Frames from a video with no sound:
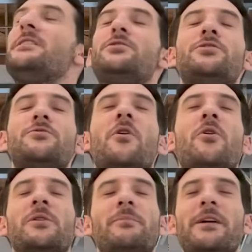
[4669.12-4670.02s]
to do a
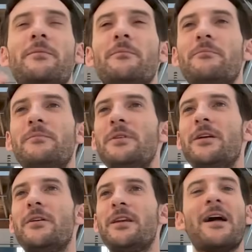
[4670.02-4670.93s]
whole like
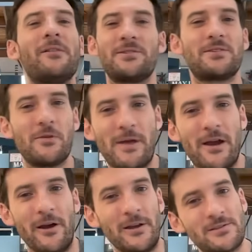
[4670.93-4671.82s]
analysis of the
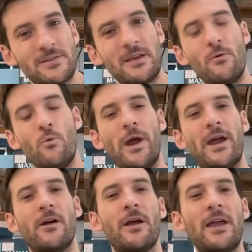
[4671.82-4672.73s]
bearings.
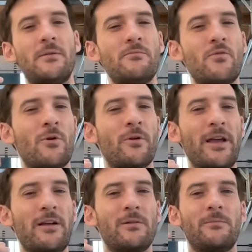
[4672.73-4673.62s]
Where in more like
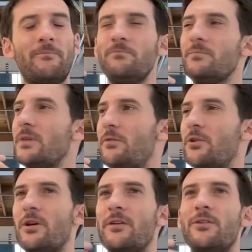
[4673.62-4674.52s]
if
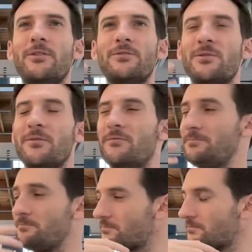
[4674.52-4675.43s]
you're sort of
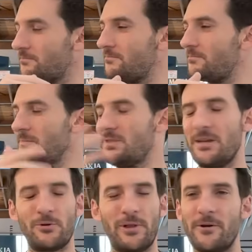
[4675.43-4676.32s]

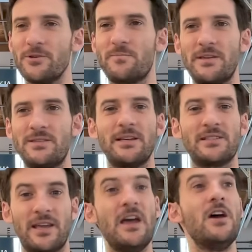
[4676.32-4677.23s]
typical aerospace thing, it's
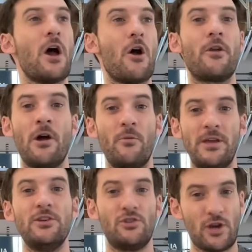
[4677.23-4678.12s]
like, oh no,
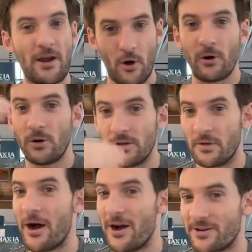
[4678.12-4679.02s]
we check all of the
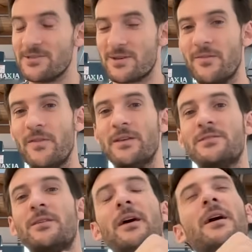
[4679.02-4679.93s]
boxes on
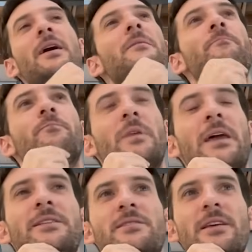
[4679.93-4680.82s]
this. And
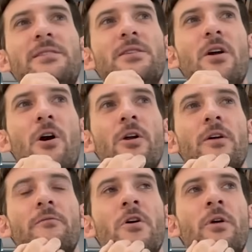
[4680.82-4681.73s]
it's the art
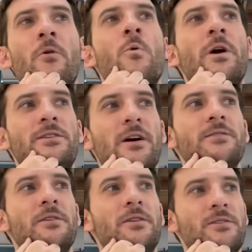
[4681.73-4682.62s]
of knowing what does
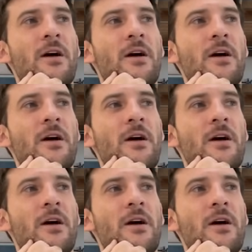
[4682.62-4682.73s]
and does not